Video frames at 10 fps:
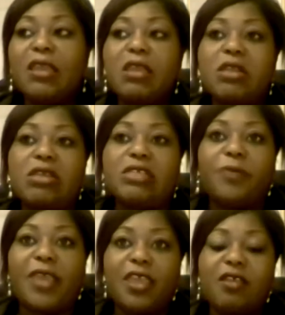It has
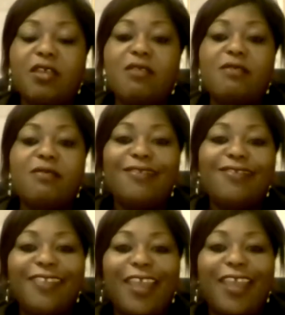been
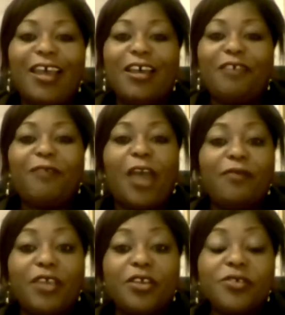
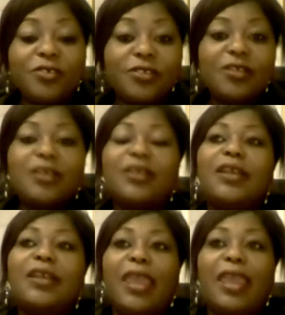5 years,
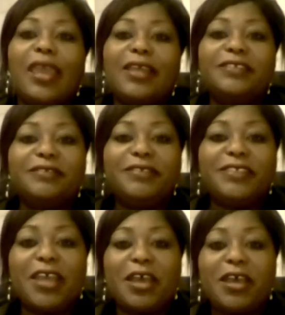and
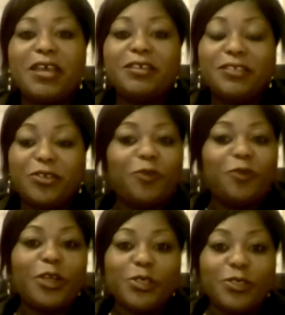so
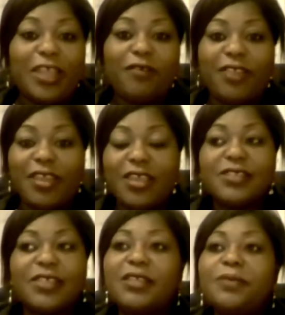far everything
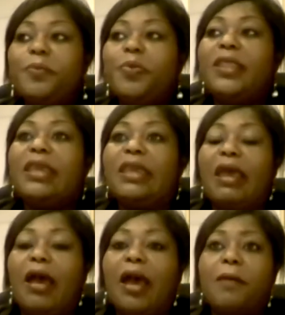is good.
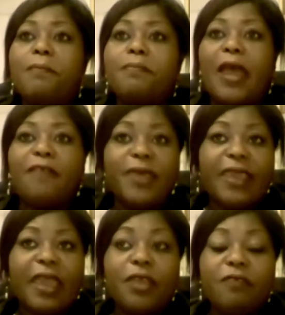I've
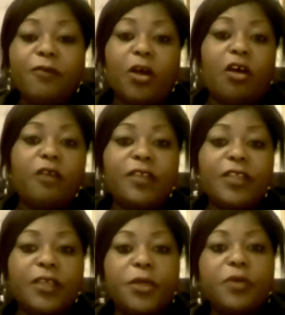become involved in the
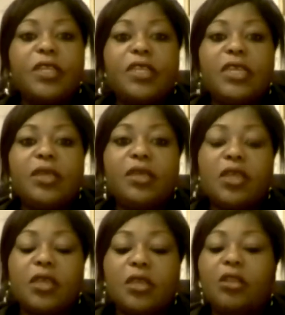community
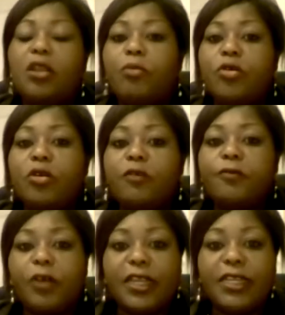in a number of
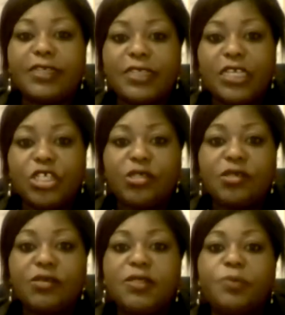
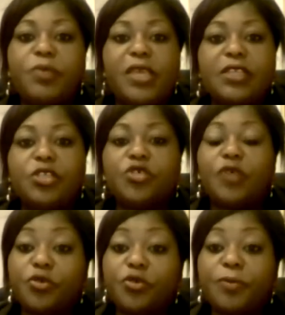organizations, being
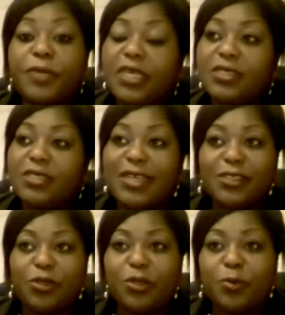treasurer because that's
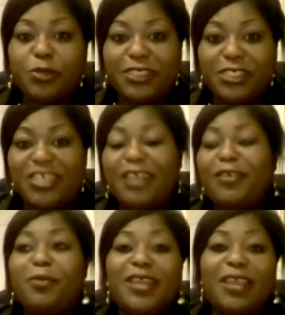the only position
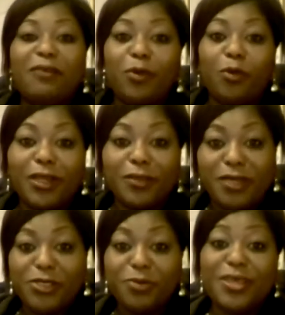anybody ever wanted
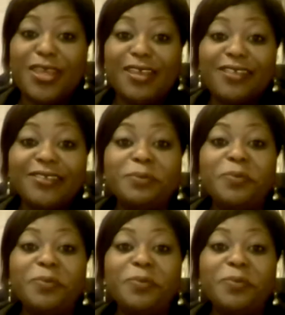me to be in.